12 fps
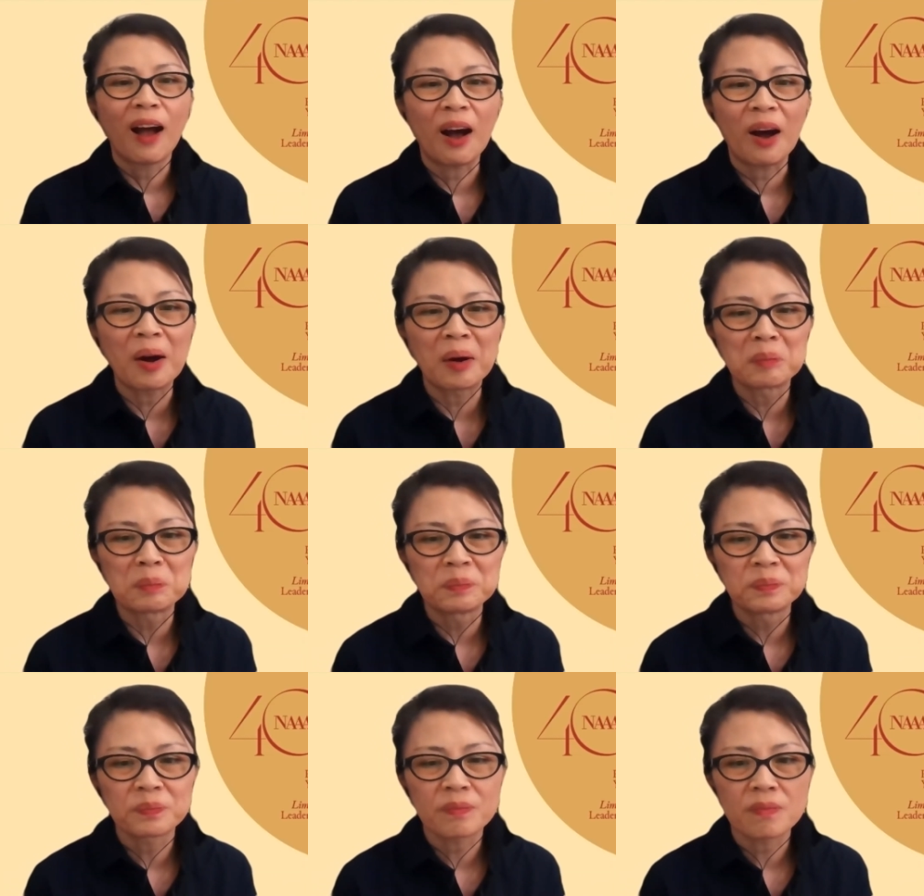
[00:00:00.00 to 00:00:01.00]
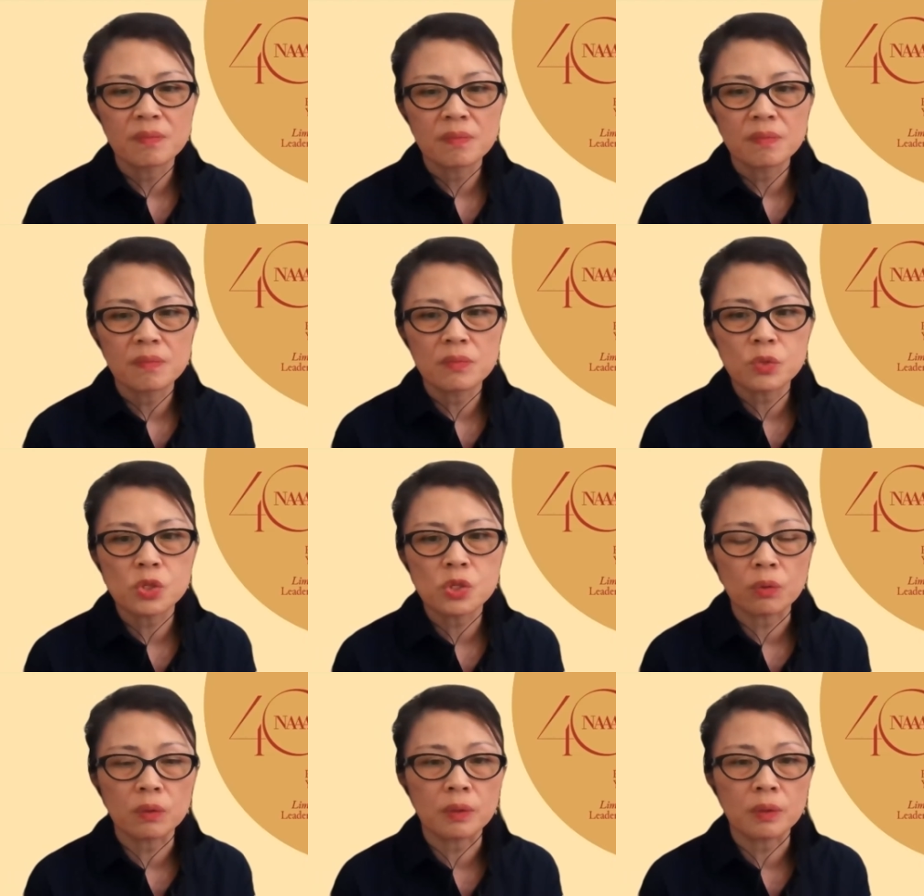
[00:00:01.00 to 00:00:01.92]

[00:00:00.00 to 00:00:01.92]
So